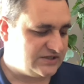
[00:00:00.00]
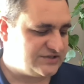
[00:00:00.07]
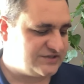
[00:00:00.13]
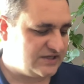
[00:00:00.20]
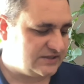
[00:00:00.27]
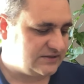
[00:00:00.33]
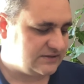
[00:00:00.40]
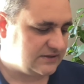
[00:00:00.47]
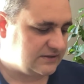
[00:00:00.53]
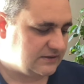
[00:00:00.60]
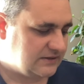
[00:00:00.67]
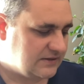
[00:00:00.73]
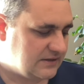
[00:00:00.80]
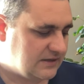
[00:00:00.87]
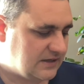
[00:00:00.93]
set
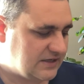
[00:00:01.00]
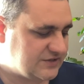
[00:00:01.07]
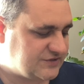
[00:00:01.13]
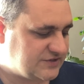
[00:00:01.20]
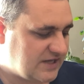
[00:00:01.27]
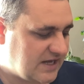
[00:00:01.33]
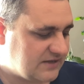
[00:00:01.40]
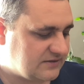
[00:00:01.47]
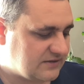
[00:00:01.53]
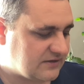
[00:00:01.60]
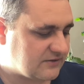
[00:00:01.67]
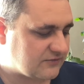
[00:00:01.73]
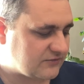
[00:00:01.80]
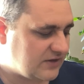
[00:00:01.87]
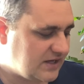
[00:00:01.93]
aside the
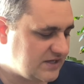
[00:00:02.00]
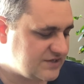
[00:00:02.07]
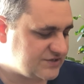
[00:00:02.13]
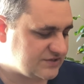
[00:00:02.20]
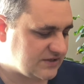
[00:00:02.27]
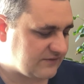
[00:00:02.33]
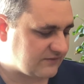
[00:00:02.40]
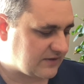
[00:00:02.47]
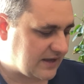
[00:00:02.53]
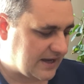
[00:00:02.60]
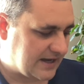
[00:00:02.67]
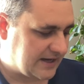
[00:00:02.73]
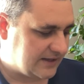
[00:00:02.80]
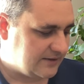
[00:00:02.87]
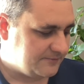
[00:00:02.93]
grace of
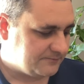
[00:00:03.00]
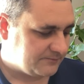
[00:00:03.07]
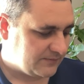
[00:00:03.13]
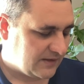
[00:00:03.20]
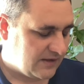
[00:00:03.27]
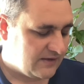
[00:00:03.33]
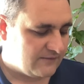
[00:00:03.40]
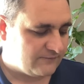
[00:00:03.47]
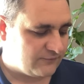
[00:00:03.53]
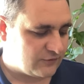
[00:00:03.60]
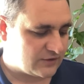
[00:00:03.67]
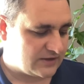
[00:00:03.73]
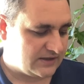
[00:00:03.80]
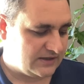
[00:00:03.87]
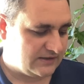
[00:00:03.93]
God,
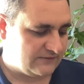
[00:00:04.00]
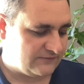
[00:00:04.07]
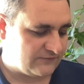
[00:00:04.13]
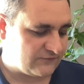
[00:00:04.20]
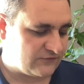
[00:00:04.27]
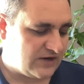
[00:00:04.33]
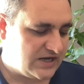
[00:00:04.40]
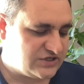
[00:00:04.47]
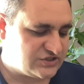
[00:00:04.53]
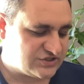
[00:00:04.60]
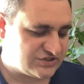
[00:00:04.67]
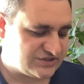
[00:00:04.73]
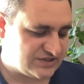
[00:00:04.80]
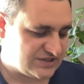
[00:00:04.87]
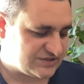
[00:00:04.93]
for if
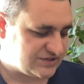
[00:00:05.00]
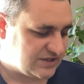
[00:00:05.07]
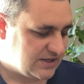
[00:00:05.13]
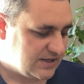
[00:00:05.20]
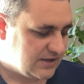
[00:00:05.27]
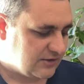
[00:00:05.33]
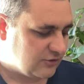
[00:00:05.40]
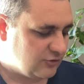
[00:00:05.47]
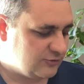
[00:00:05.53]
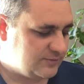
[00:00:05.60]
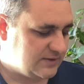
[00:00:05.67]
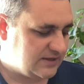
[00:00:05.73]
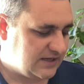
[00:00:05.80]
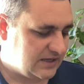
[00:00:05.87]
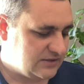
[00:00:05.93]
righteousness could
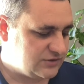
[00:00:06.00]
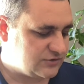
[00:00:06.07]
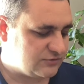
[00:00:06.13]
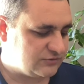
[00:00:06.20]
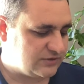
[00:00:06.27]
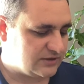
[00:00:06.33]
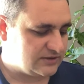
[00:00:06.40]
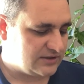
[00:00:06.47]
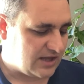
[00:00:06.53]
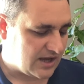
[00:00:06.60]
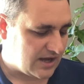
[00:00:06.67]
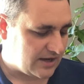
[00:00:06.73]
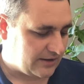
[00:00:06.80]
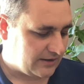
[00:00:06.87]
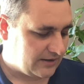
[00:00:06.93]
be gained through the
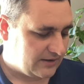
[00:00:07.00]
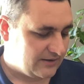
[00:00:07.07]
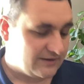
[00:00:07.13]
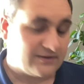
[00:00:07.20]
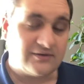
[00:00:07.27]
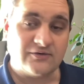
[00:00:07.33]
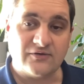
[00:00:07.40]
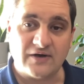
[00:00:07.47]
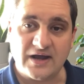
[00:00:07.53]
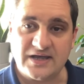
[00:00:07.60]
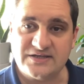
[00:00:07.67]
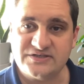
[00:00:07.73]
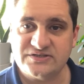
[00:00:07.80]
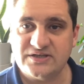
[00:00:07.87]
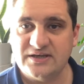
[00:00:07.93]
law,
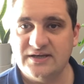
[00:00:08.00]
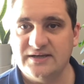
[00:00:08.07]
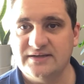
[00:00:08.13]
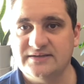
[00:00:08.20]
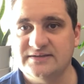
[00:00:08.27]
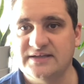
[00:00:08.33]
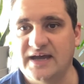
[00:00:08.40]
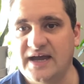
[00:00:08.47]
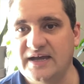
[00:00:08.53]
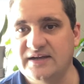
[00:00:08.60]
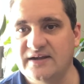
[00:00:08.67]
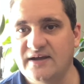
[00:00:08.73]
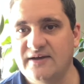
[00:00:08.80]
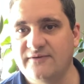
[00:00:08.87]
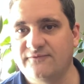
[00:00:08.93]
Christ
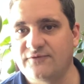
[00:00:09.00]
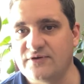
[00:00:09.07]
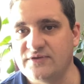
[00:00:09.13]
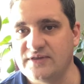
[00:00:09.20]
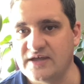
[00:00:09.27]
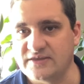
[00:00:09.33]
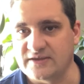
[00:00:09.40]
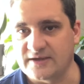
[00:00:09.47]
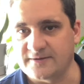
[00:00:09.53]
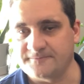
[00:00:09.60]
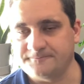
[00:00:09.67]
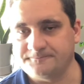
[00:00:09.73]
died for nothing.